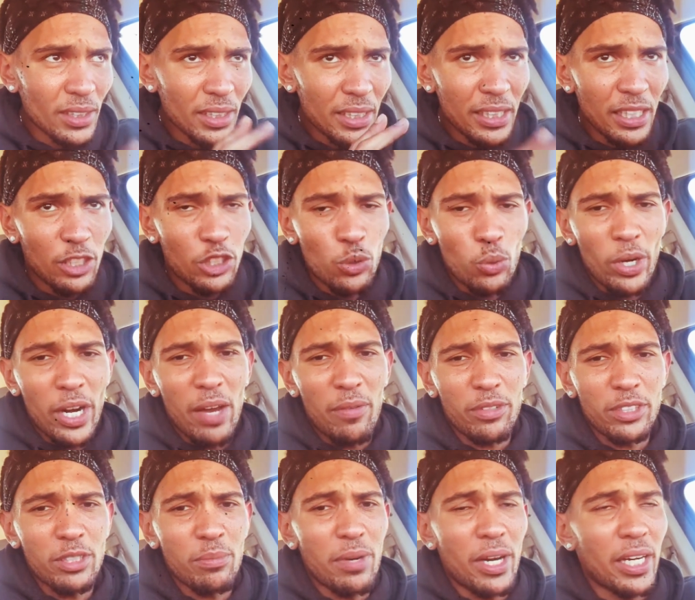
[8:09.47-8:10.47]
that you want to have with
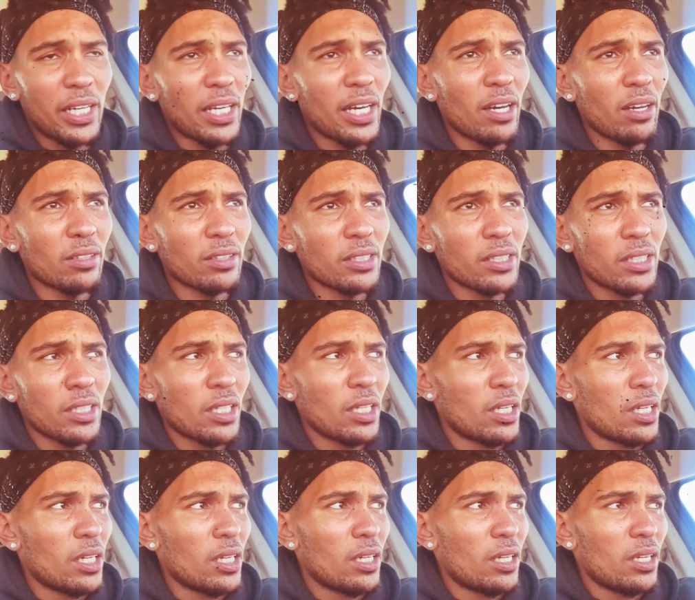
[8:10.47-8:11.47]
somebody else?
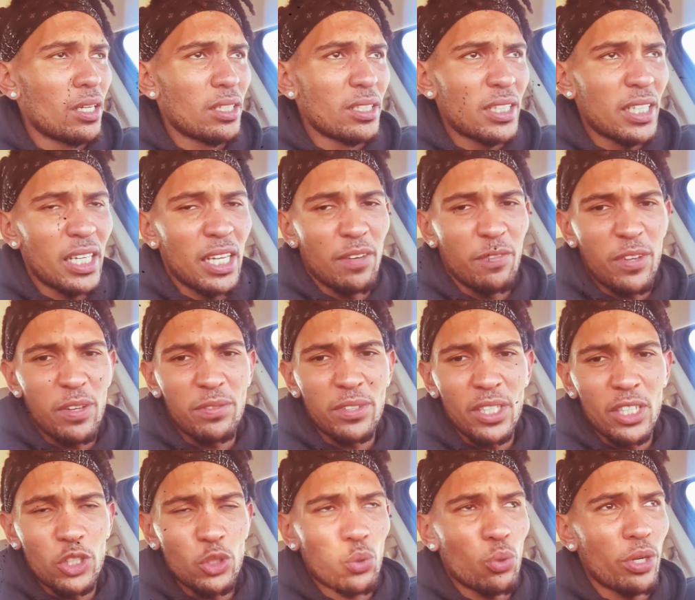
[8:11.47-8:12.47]
10,
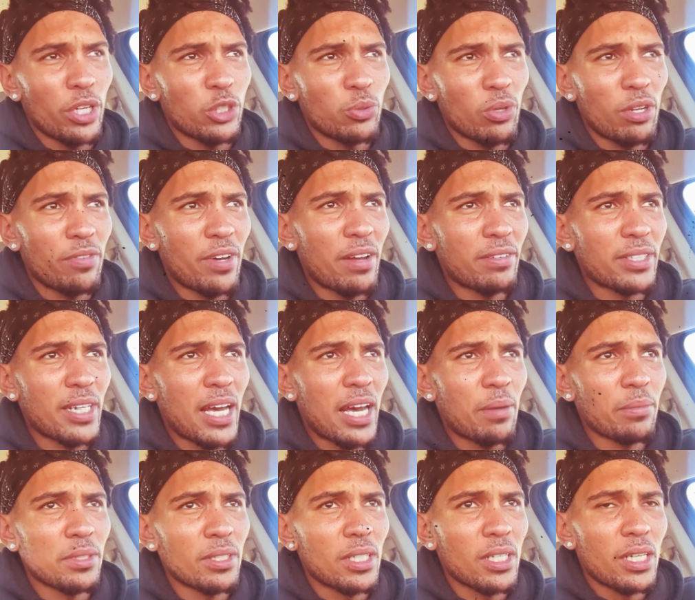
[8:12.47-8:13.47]
15, 20, 25
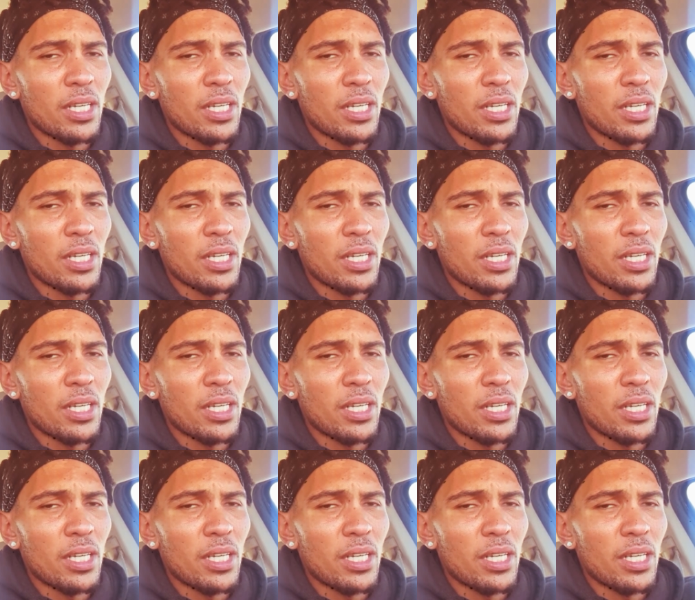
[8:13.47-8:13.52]
times.